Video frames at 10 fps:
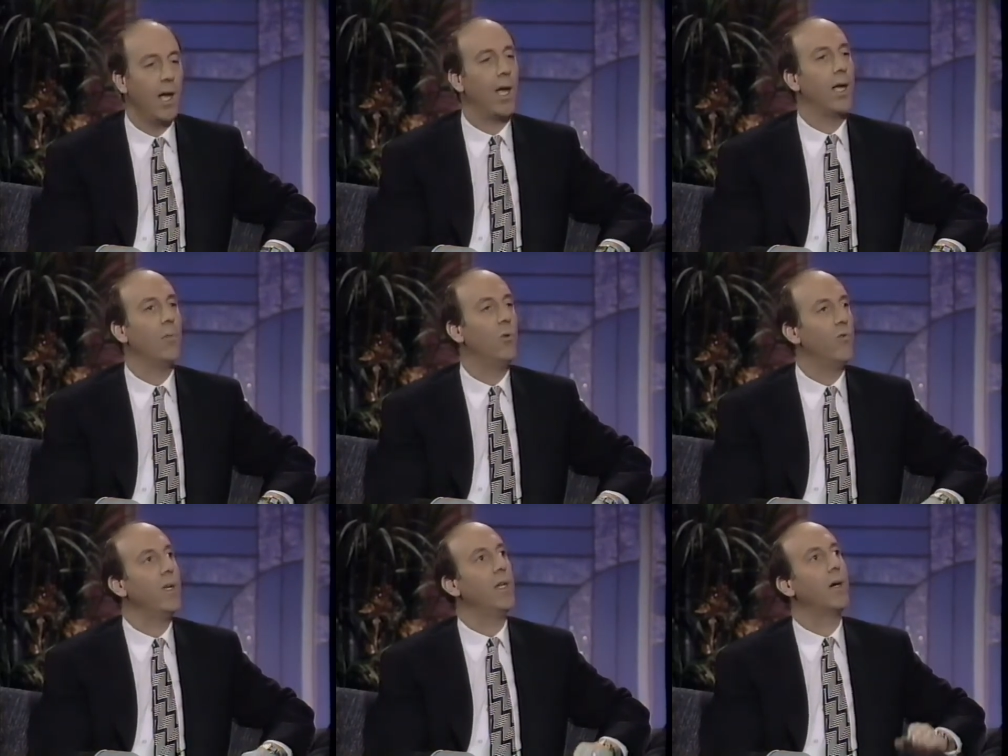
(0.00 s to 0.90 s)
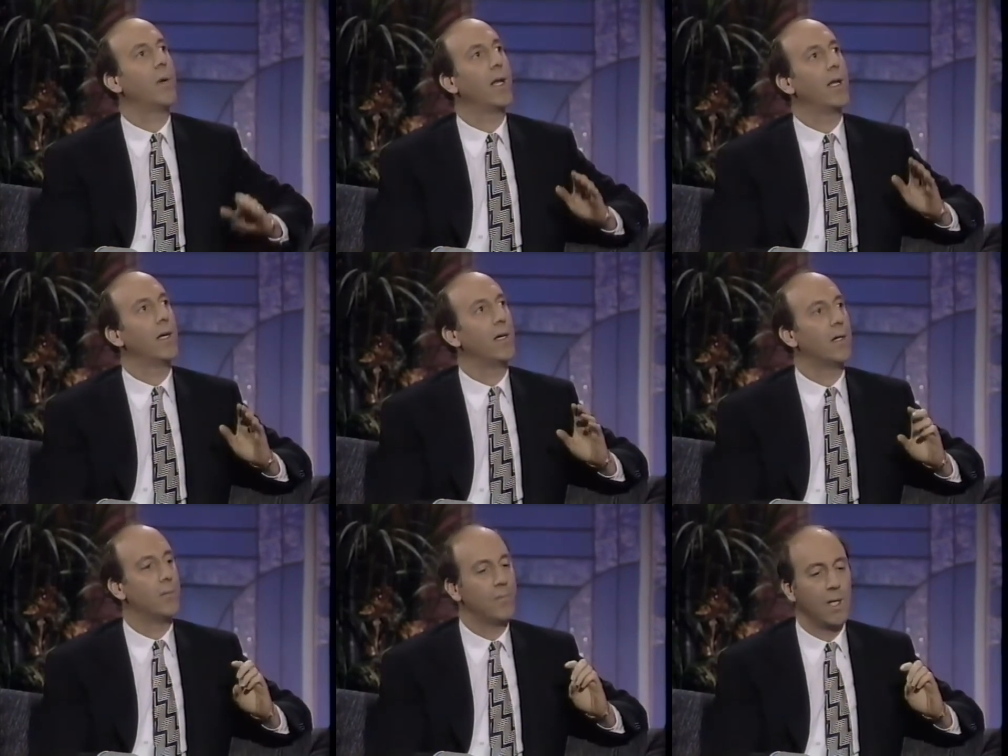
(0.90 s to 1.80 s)
a movie about a,
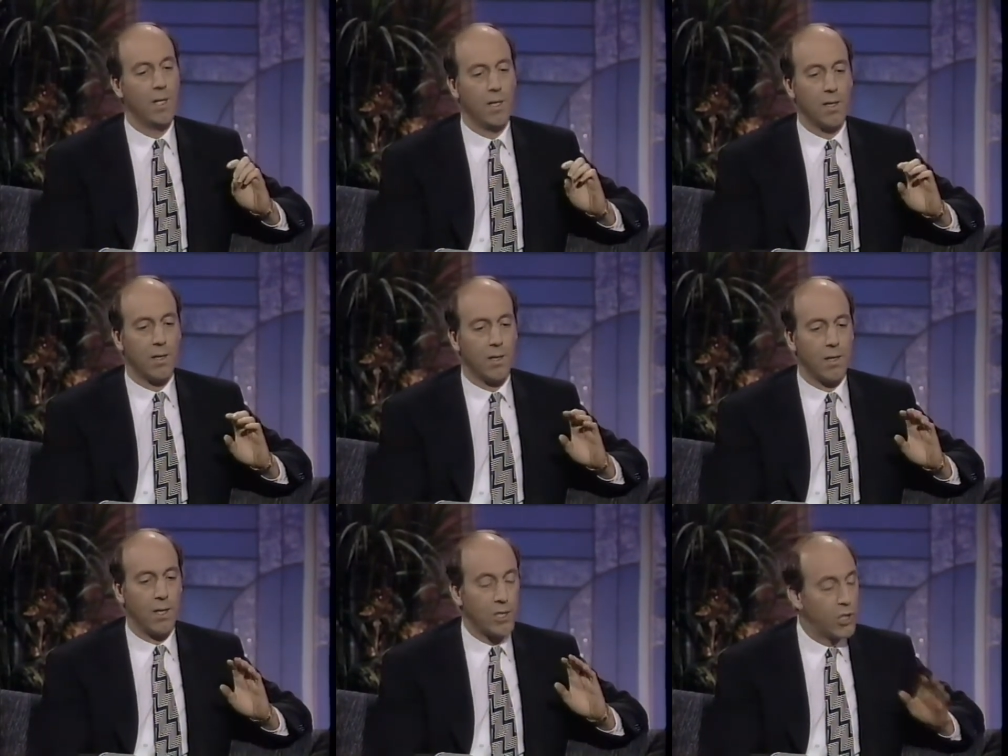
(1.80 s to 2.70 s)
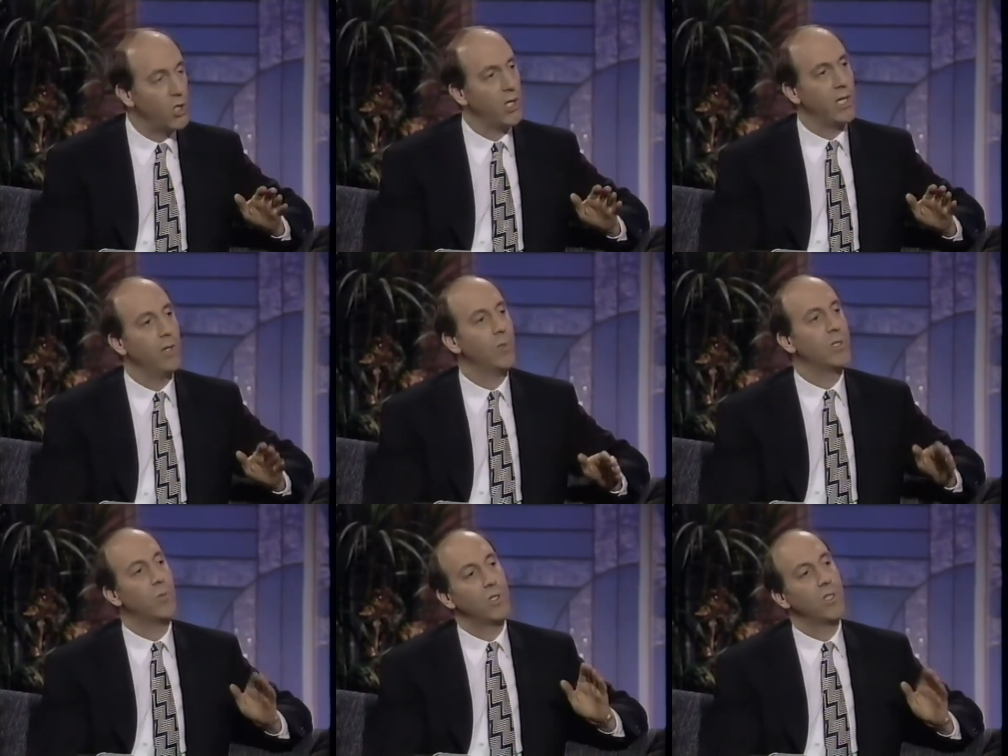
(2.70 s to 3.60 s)
um, uh, an attorney,
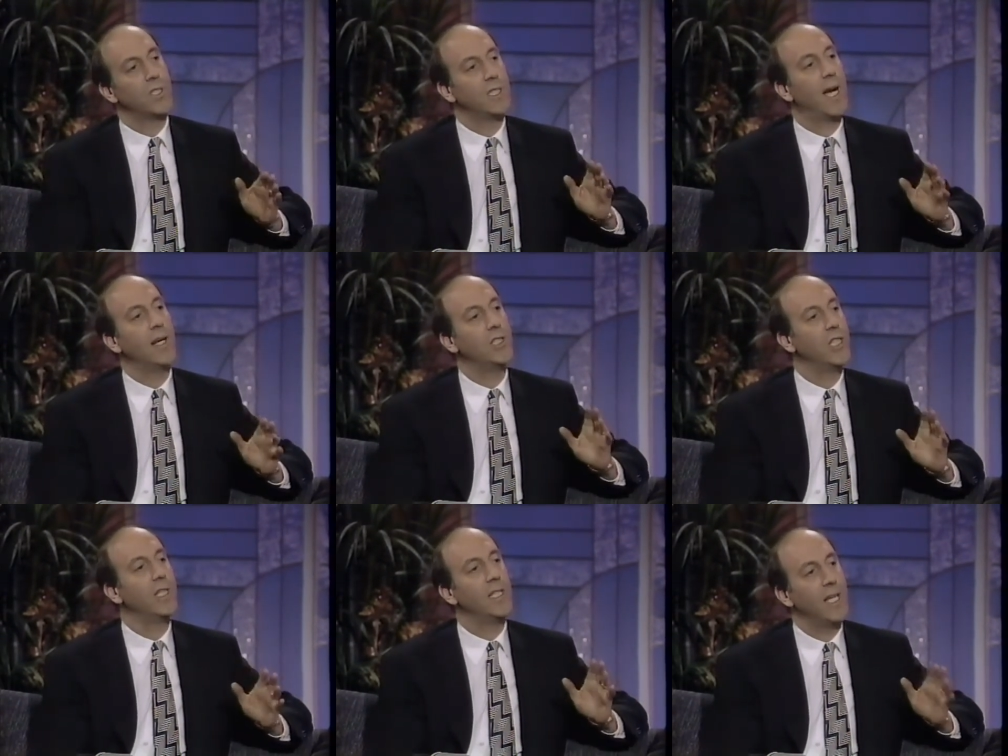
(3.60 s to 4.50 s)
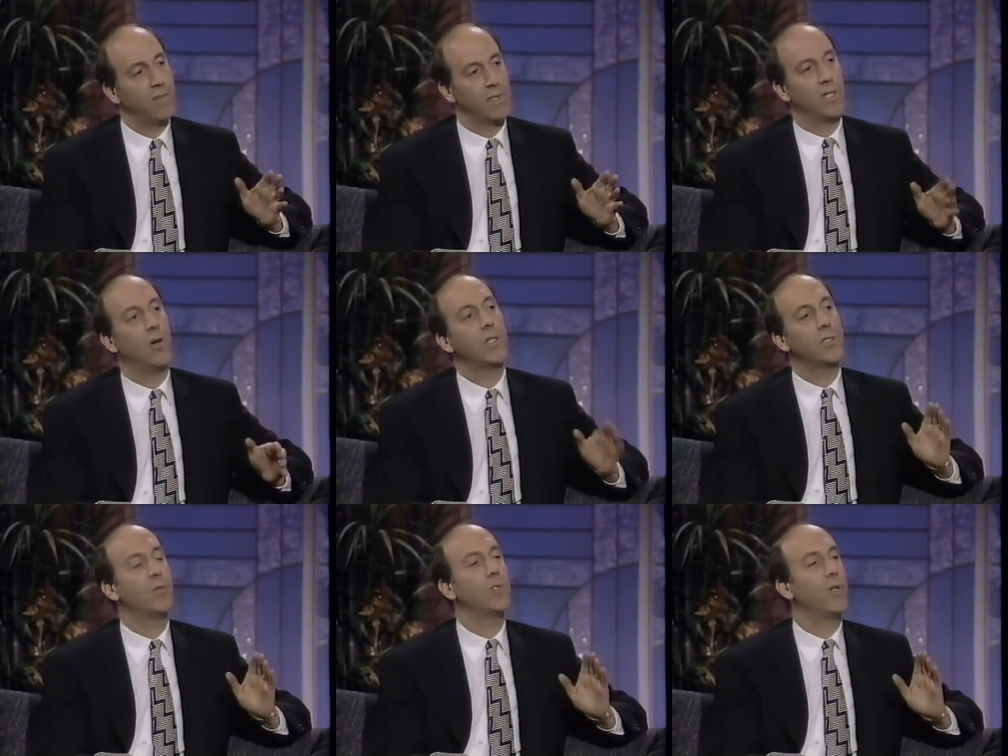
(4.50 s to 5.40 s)
which was going to star Geena Davis, and
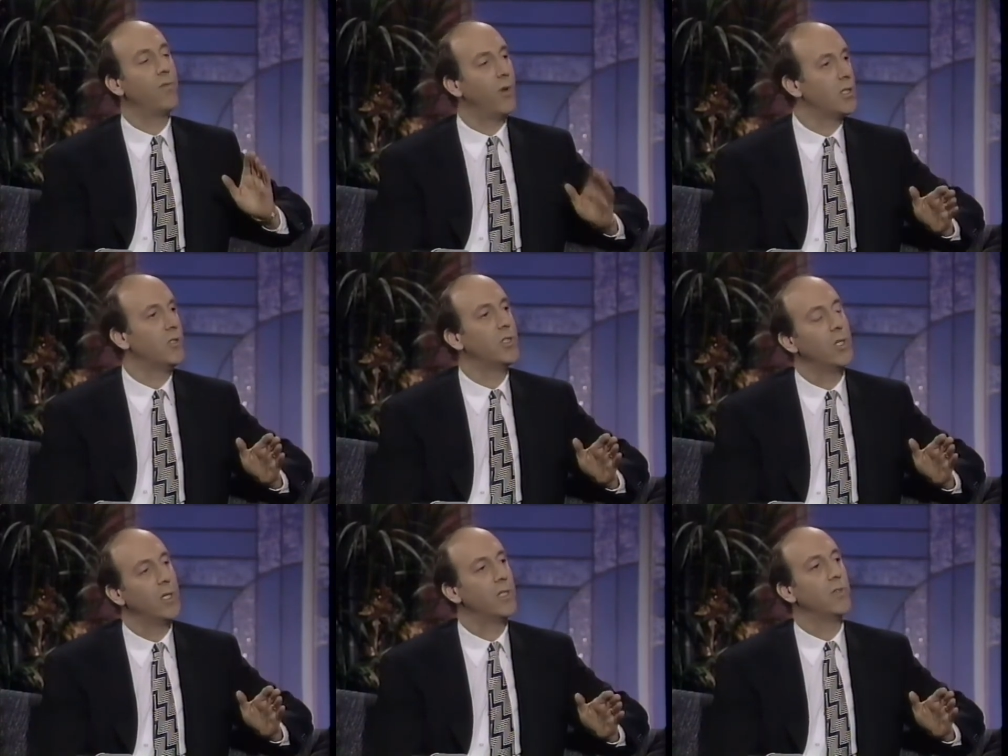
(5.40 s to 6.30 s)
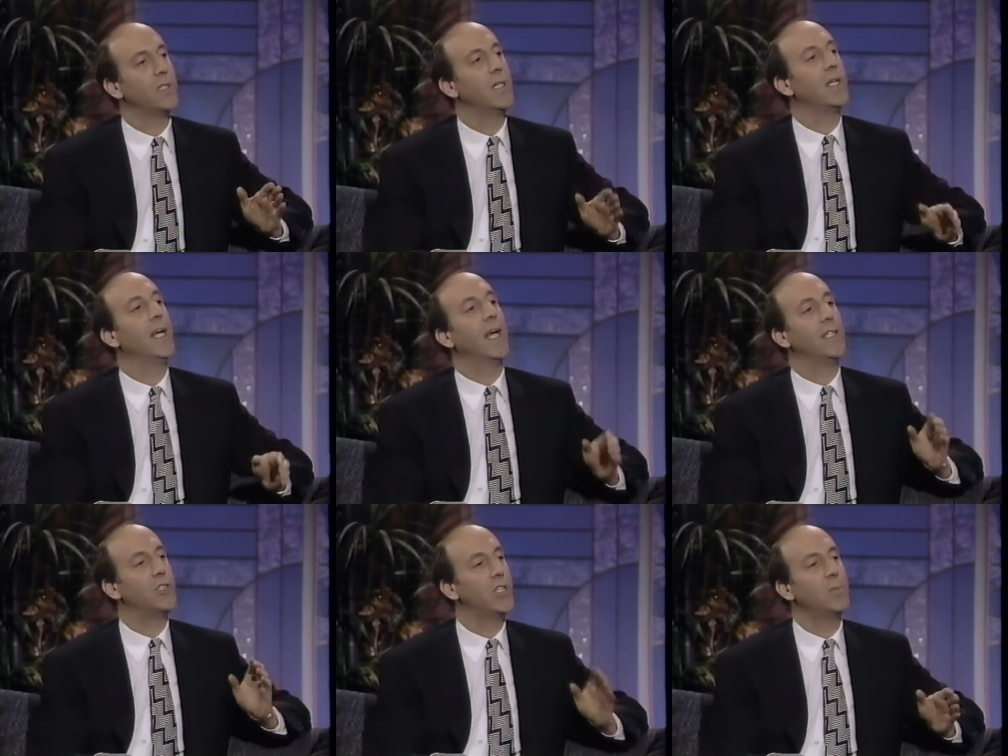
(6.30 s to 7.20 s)
also Jodie Foster had shown interest in it,
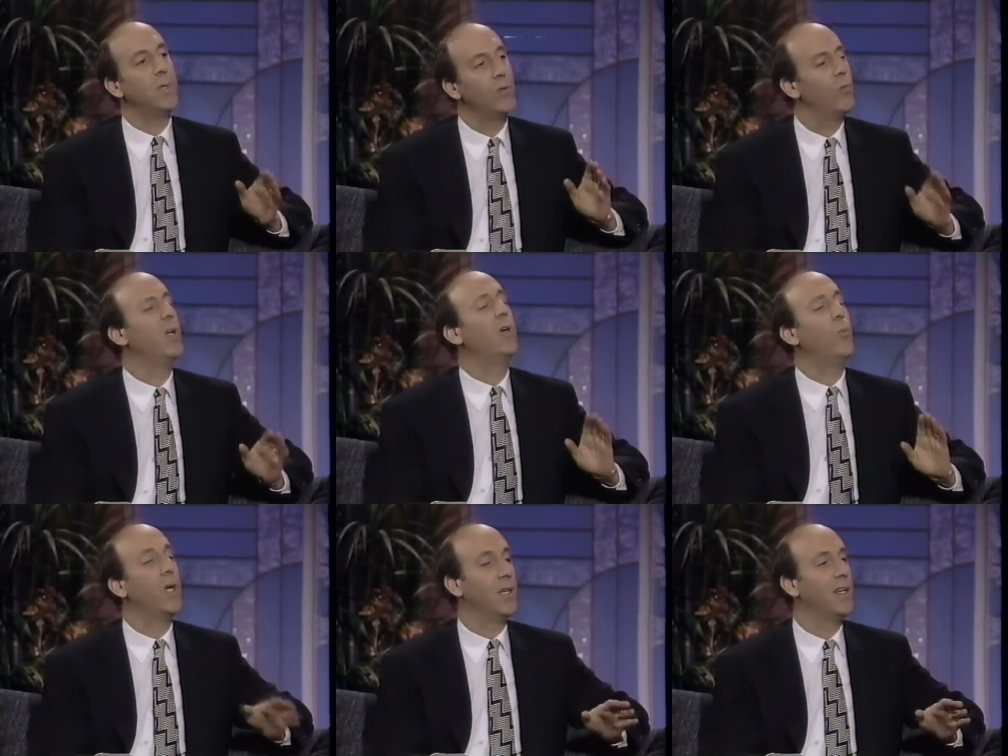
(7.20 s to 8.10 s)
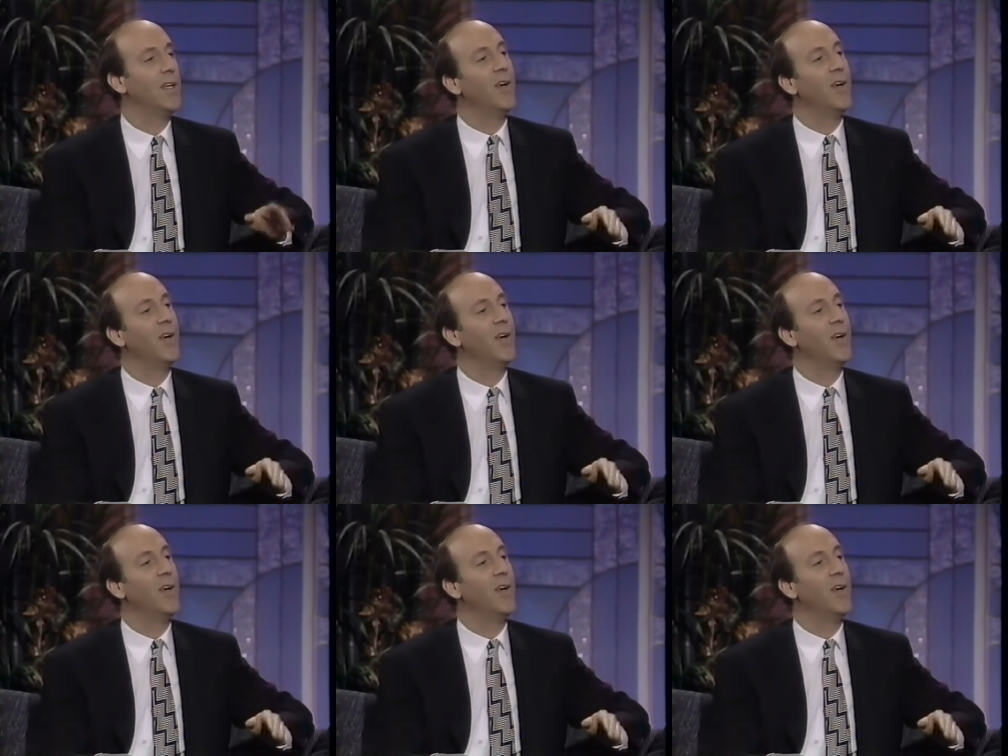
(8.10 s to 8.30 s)
has just been rewritten